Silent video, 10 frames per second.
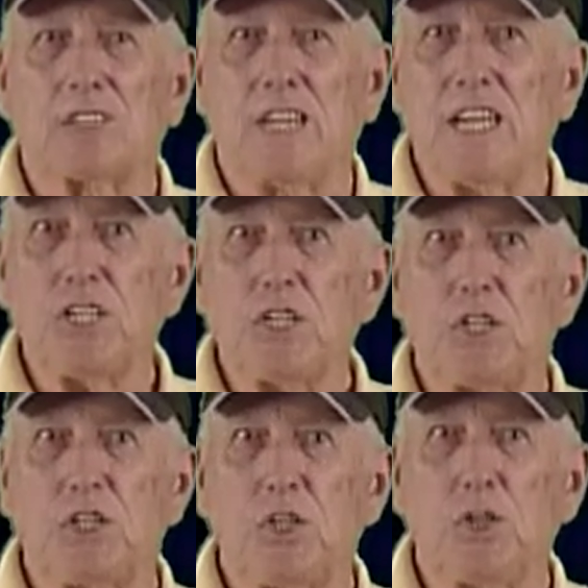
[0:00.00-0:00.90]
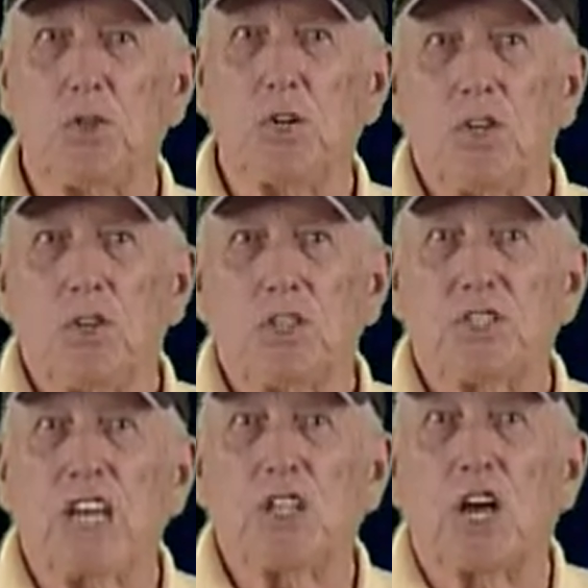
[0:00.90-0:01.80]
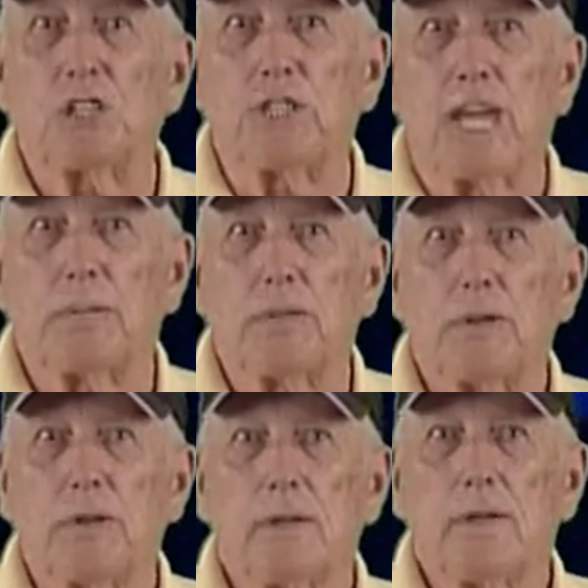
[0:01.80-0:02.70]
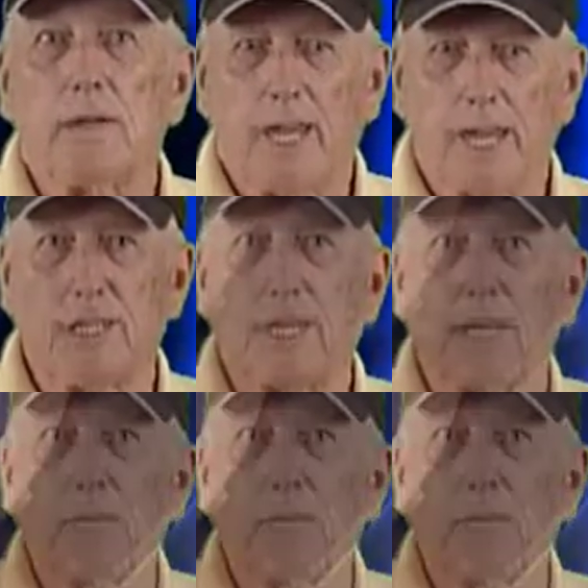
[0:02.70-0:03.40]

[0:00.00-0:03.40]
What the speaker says: easy to do. You could take duct tape and cut it